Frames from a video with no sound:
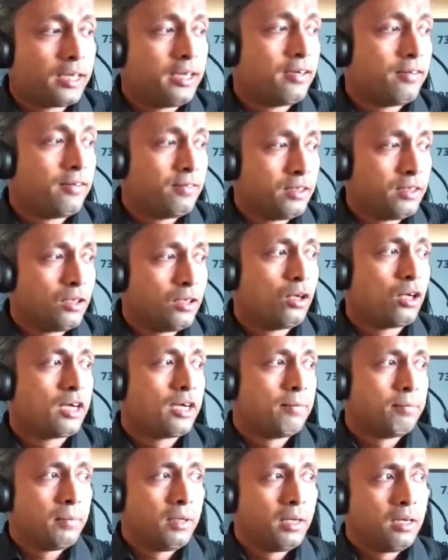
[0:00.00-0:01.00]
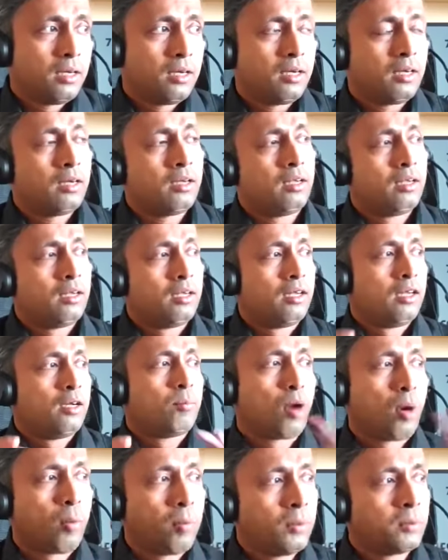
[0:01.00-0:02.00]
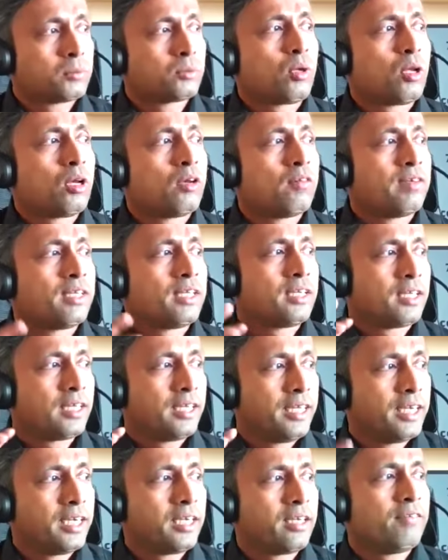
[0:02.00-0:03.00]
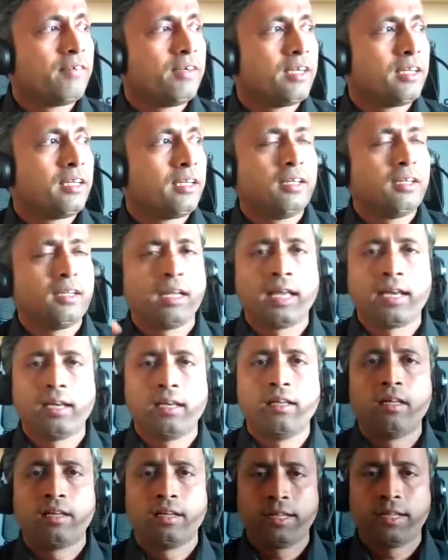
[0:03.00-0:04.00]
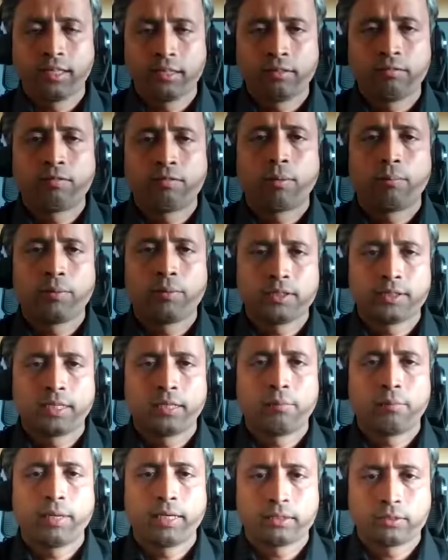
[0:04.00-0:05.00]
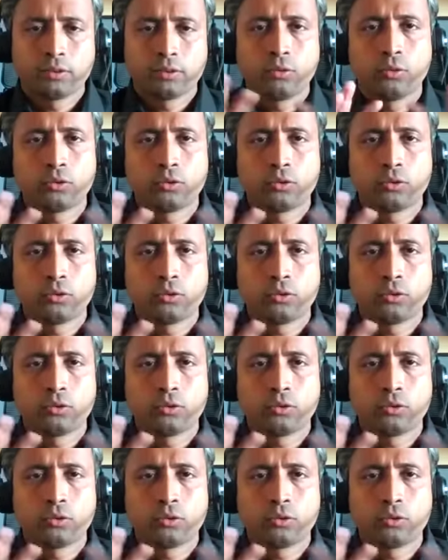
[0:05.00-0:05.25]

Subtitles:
creativity. Okay. problem solving, creativity, and learning from the setback. So